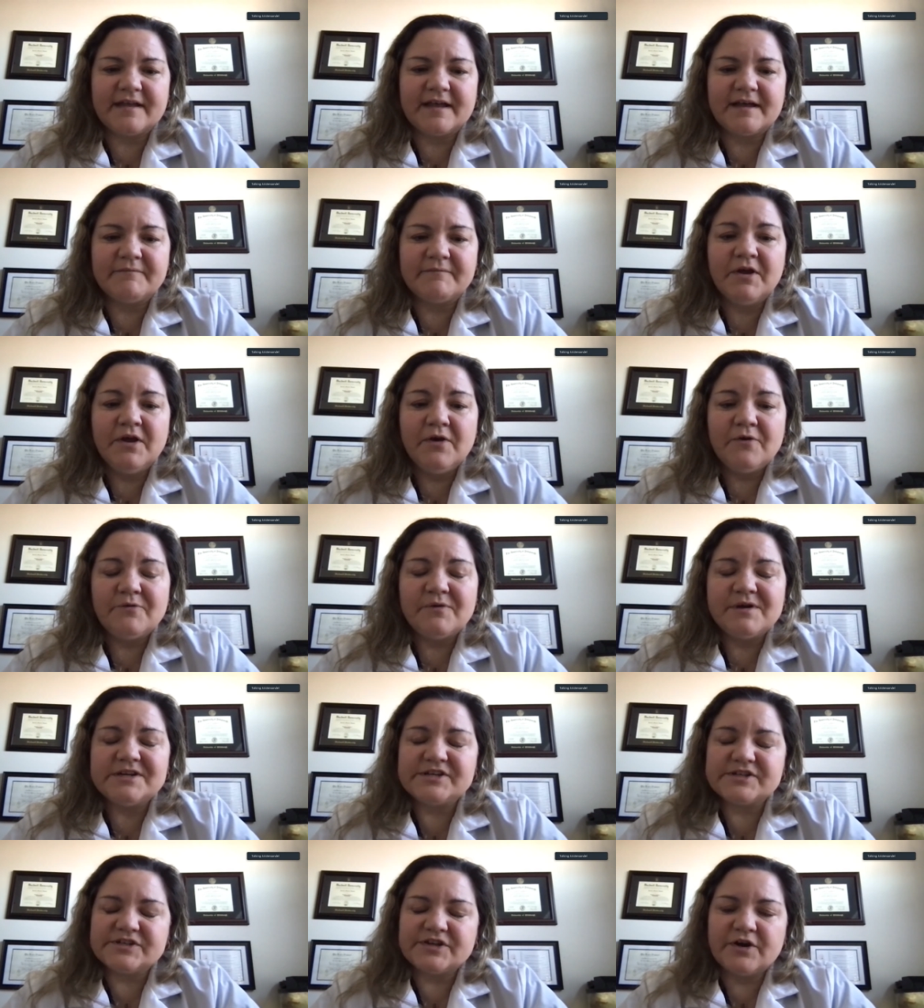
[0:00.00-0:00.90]
Um, we
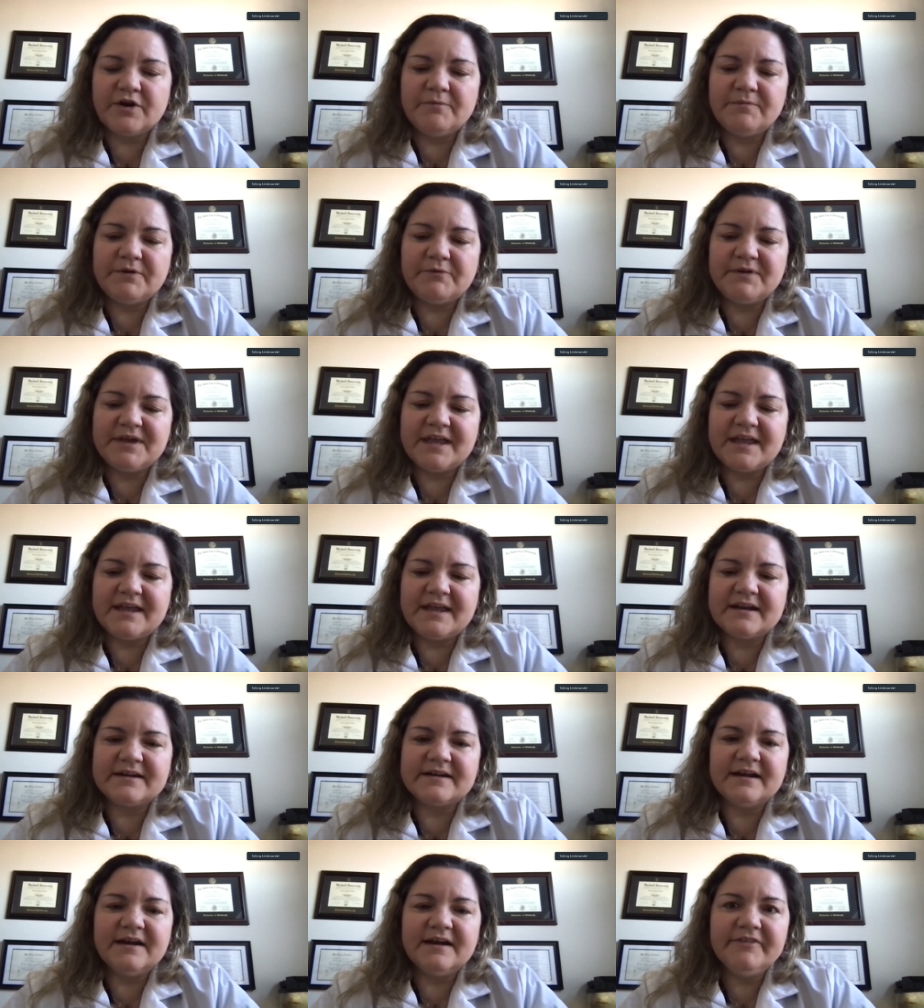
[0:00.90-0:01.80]
just hope that we can get
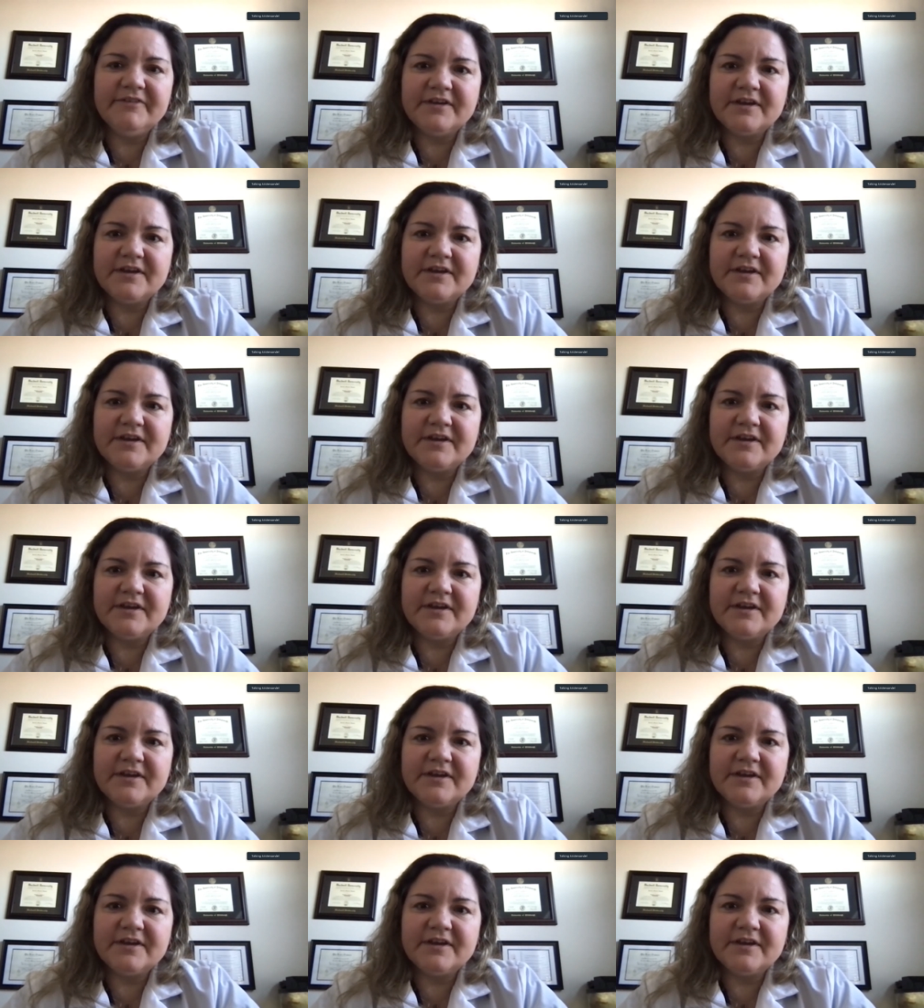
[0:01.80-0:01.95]
enough of